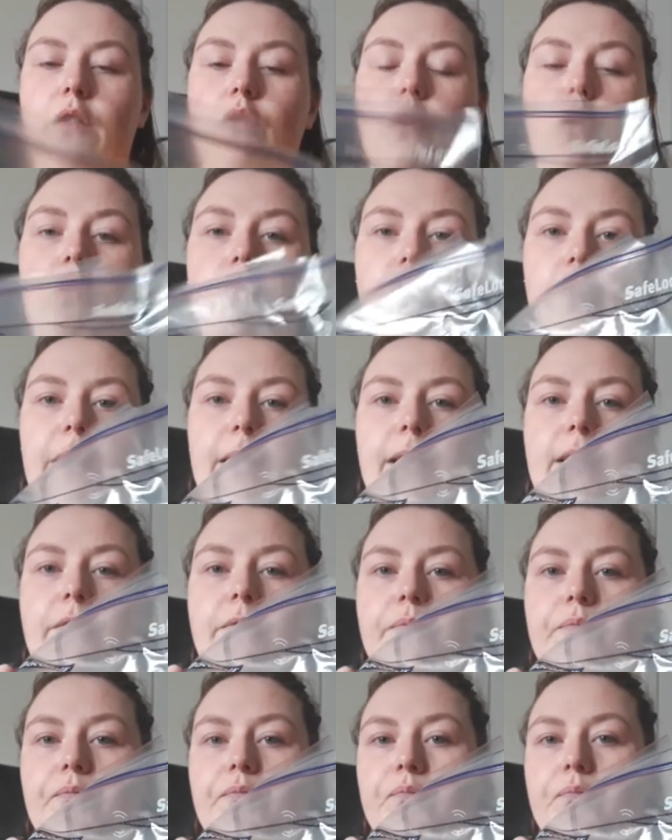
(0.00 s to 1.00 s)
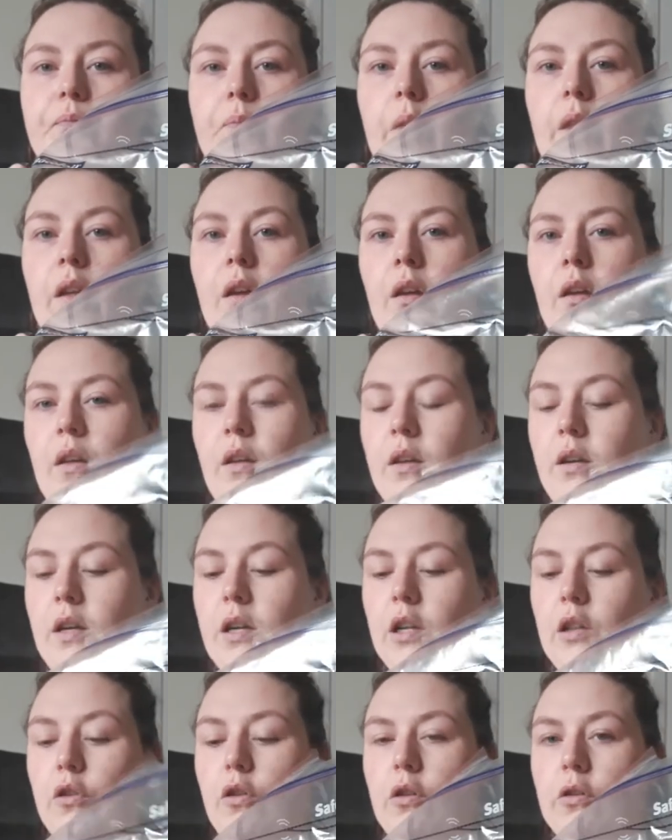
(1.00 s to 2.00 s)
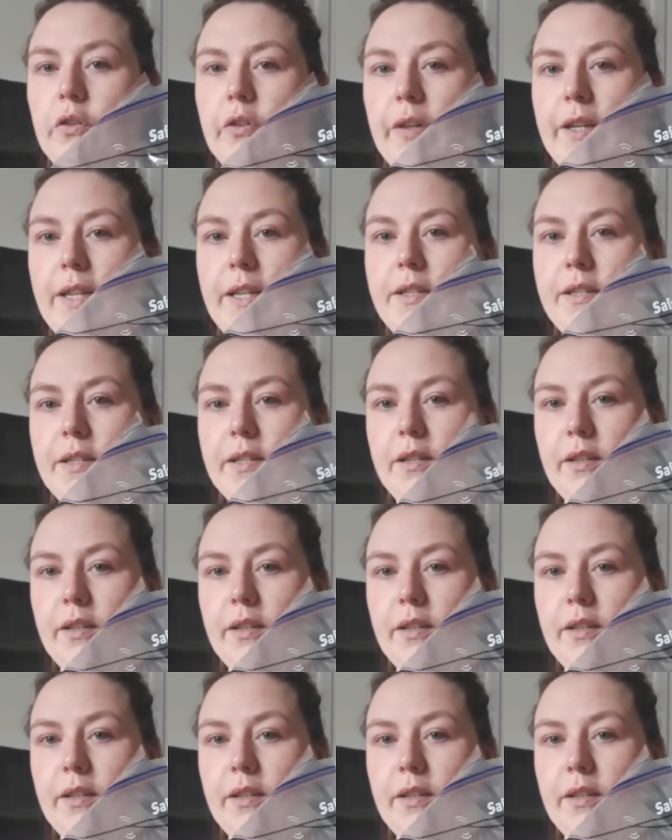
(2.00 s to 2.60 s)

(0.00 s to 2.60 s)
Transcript: long line, a long lead,